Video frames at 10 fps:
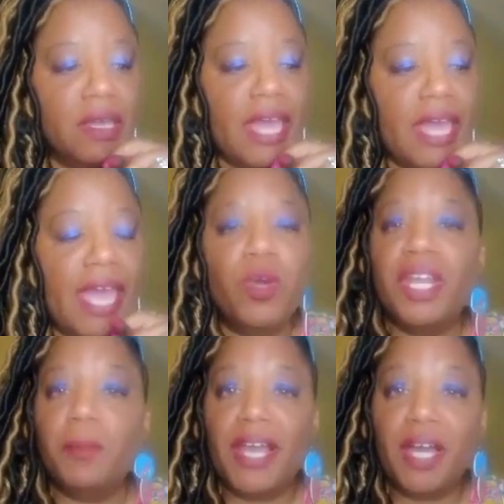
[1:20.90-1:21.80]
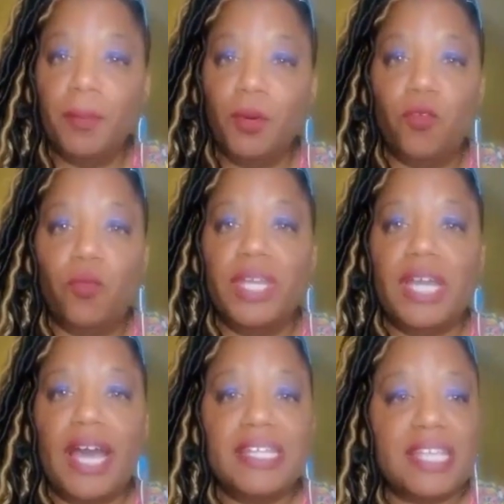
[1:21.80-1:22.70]
and we didn't make a move. We
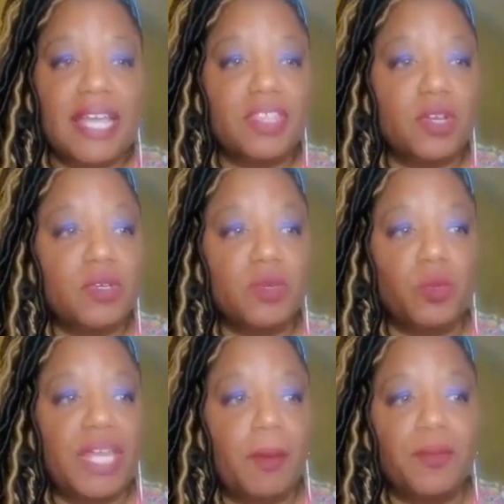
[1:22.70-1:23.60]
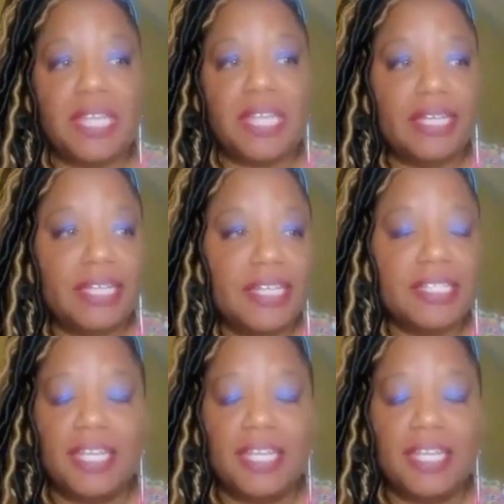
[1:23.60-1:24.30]
kind of sat there and we came up with these ideas,